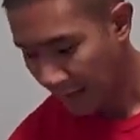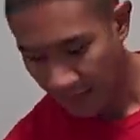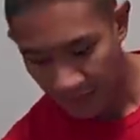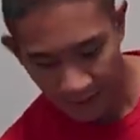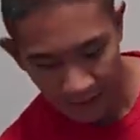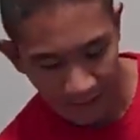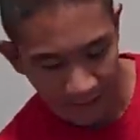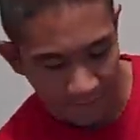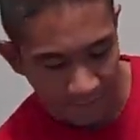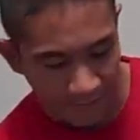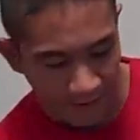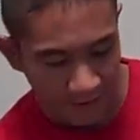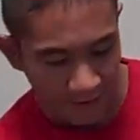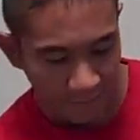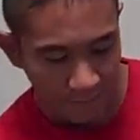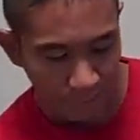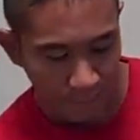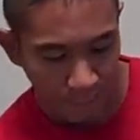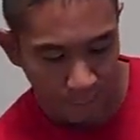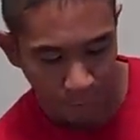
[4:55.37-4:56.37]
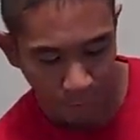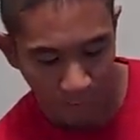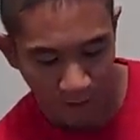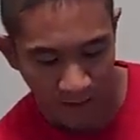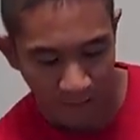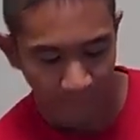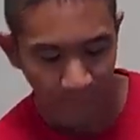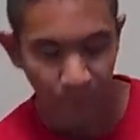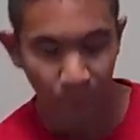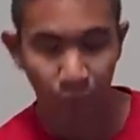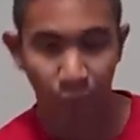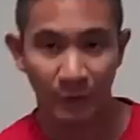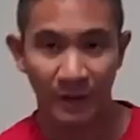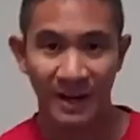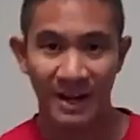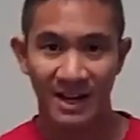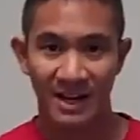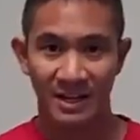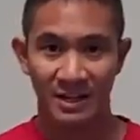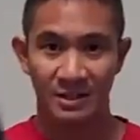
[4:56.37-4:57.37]
And then I found Primal
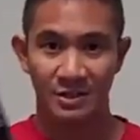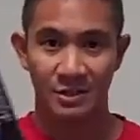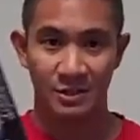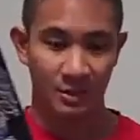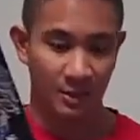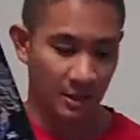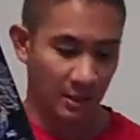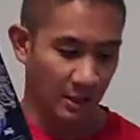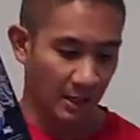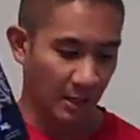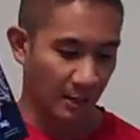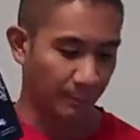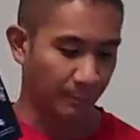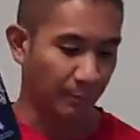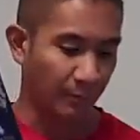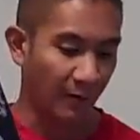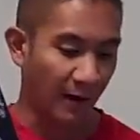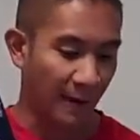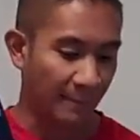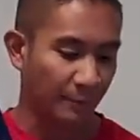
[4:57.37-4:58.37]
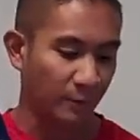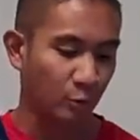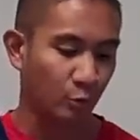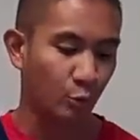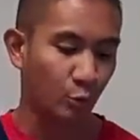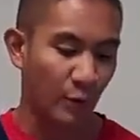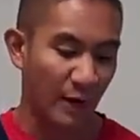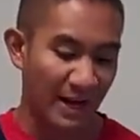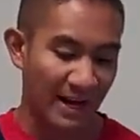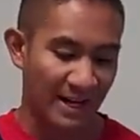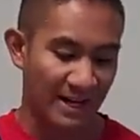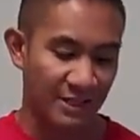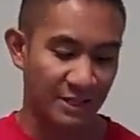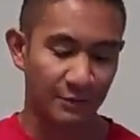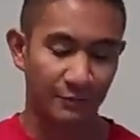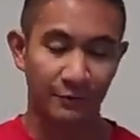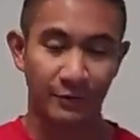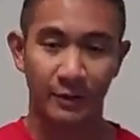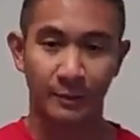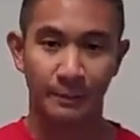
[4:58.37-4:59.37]
Range, uh, Primal
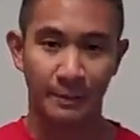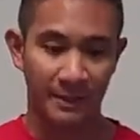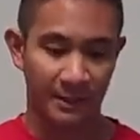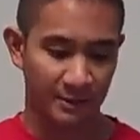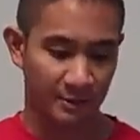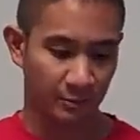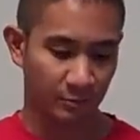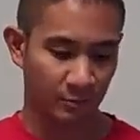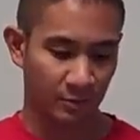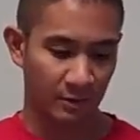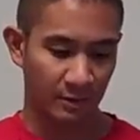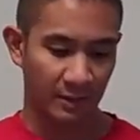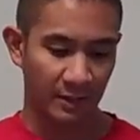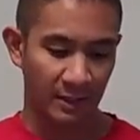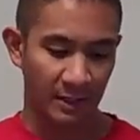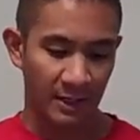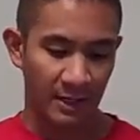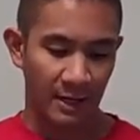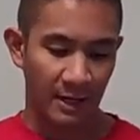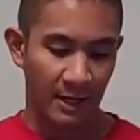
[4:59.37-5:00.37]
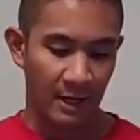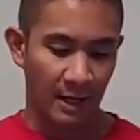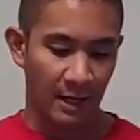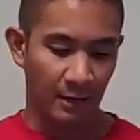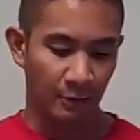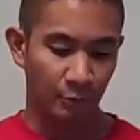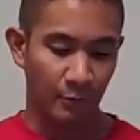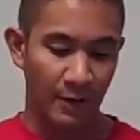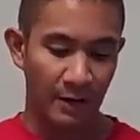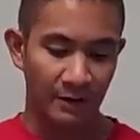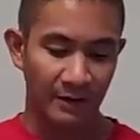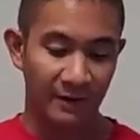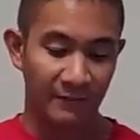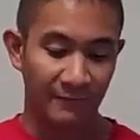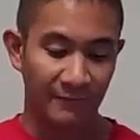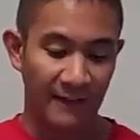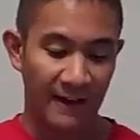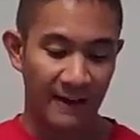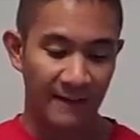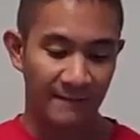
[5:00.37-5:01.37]
Rage for the PS1. Uh, Rarity
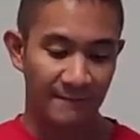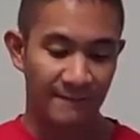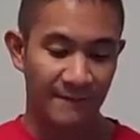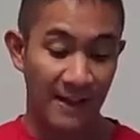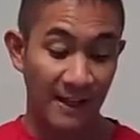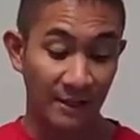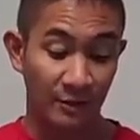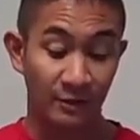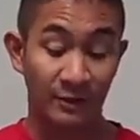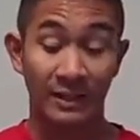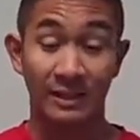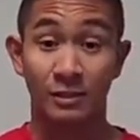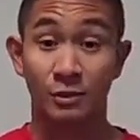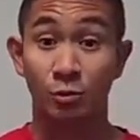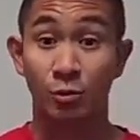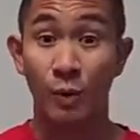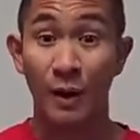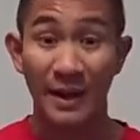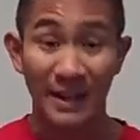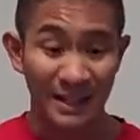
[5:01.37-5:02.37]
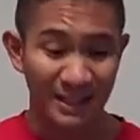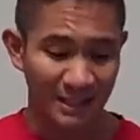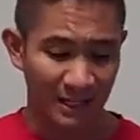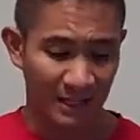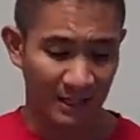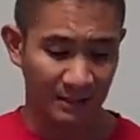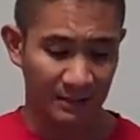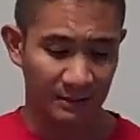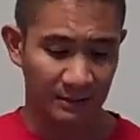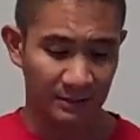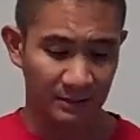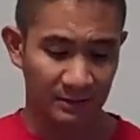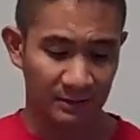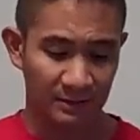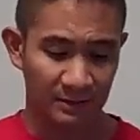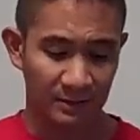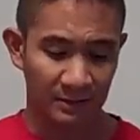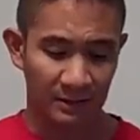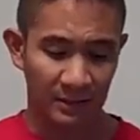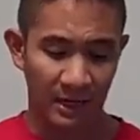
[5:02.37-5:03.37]
5, valued at
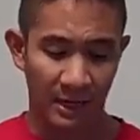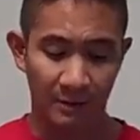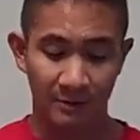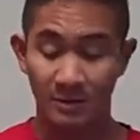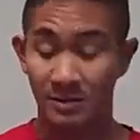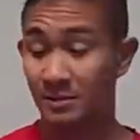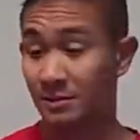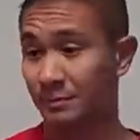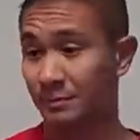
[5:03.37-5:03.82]
$20. I was